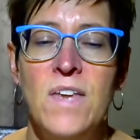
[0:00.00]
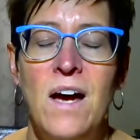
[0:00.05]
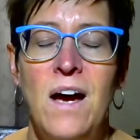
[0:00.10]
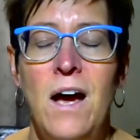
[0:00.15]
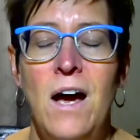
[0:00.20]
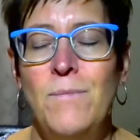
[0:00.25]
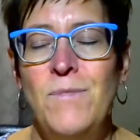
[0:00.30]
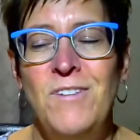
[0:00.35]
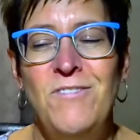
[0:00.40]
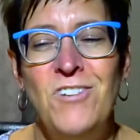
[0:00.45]

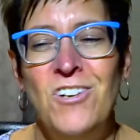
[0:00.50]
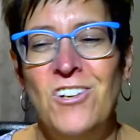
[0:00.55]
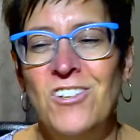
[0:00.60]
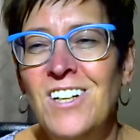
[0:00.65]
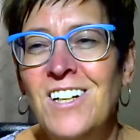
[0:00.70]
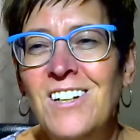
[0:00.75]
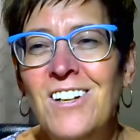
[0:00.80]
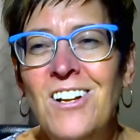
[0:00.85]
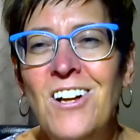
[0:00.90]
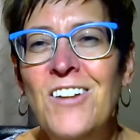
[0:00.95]
If you're a
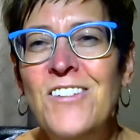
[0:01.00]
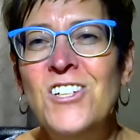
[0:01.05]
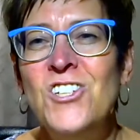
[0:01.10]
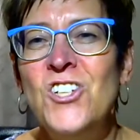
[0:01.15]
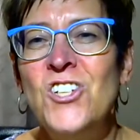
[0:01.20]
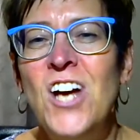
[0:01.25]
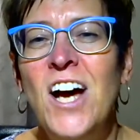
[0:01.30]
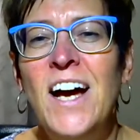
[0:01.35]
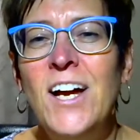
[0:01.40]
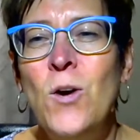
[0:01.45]
little on the
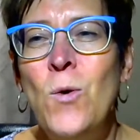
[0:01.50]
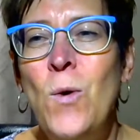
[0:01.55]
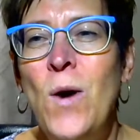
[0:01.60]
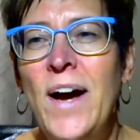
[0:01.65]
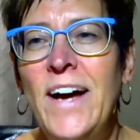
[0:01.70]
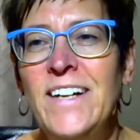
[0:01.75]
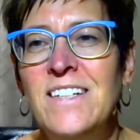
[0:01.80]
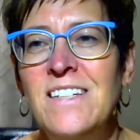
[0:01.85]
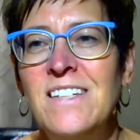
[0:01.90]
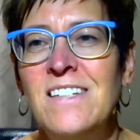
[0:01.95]
shy,
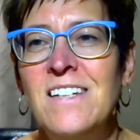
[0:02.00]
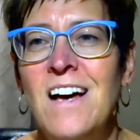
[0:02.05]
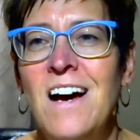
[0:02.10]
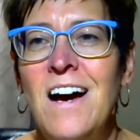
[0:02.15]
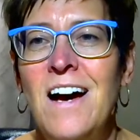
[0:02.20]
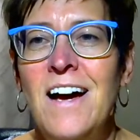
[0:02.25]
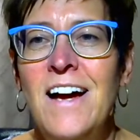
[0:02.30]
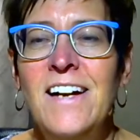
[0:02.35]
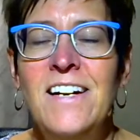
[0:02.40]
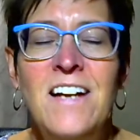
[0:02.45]
quiet
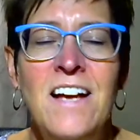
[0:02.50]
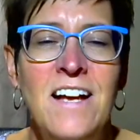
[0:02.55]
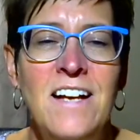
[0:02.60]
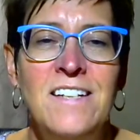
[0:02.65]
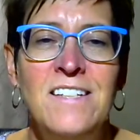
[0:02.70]
side,